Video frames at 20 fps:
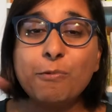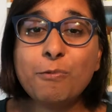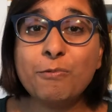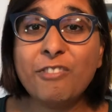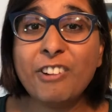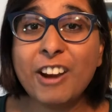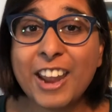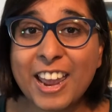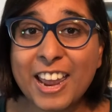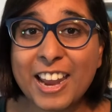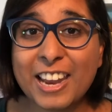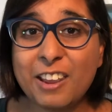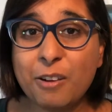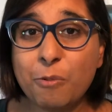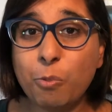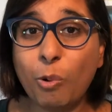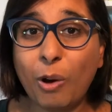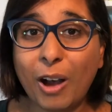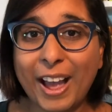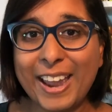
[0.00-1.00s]
really
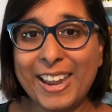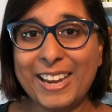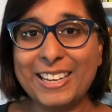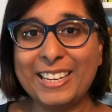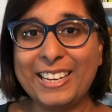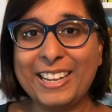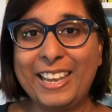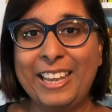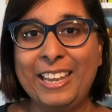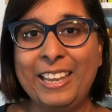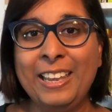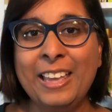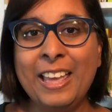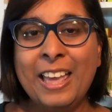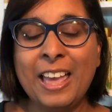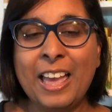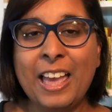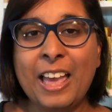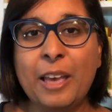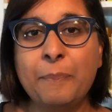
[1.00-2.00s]
widely.
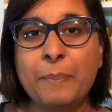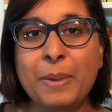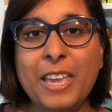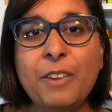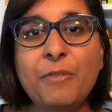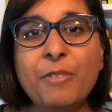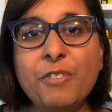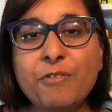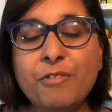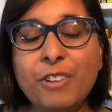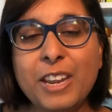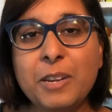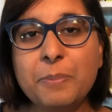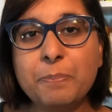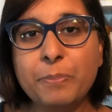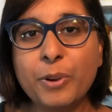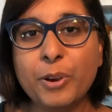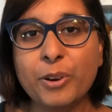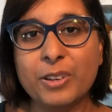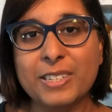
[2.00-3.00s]
Even
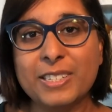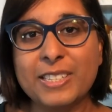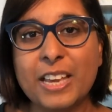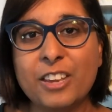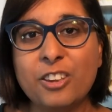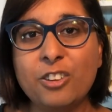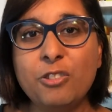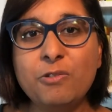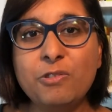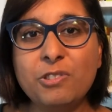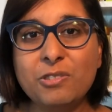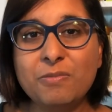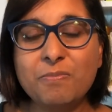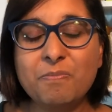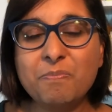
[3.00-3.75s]
read books that you